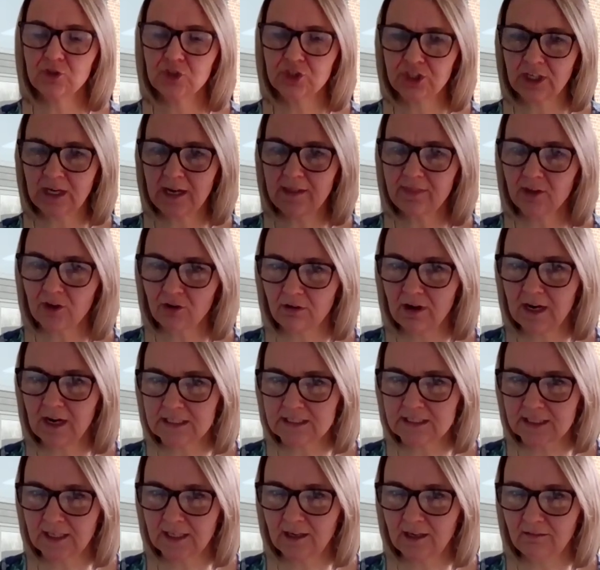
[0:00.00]
Check the
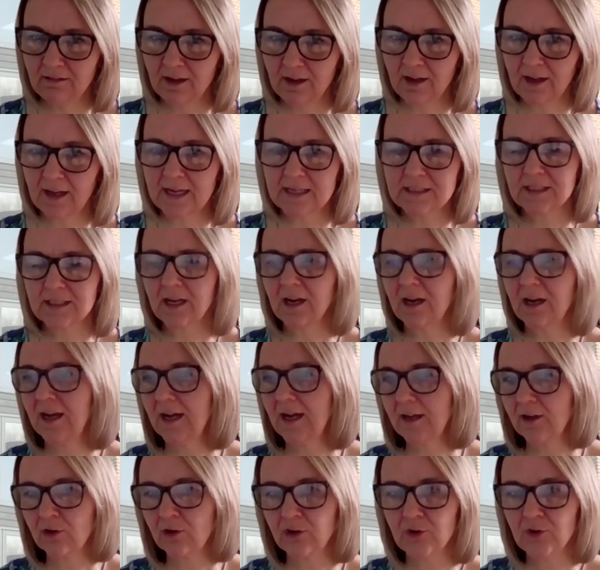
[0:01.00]
criteria. I had a
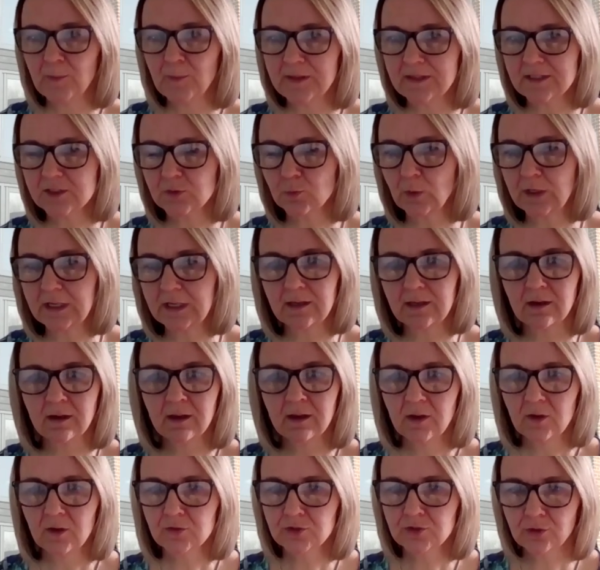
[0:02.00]
client call me this week
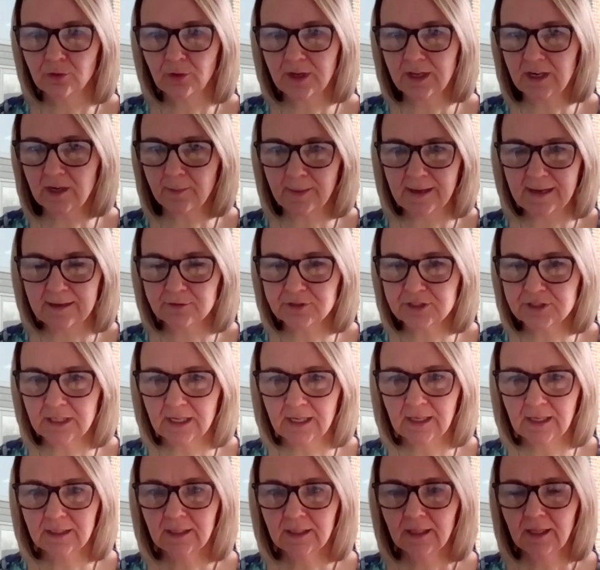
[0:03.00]
talking about
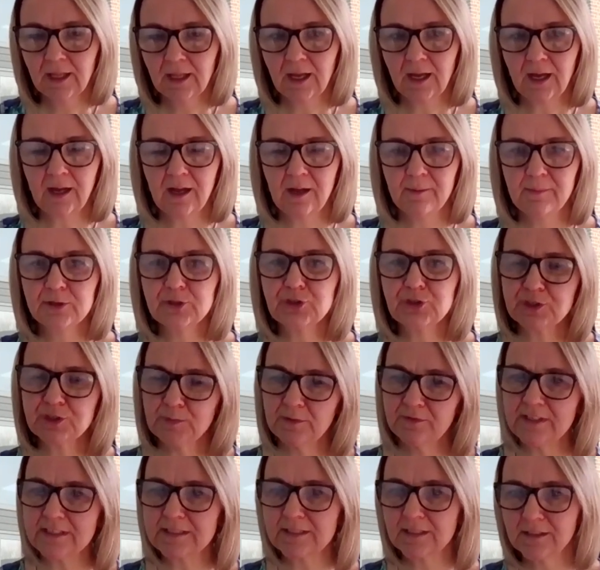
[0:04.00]
it, and
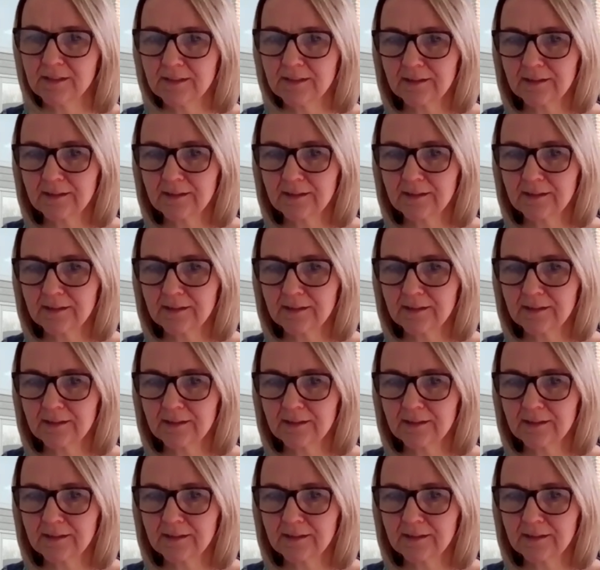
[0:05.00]
some of it's a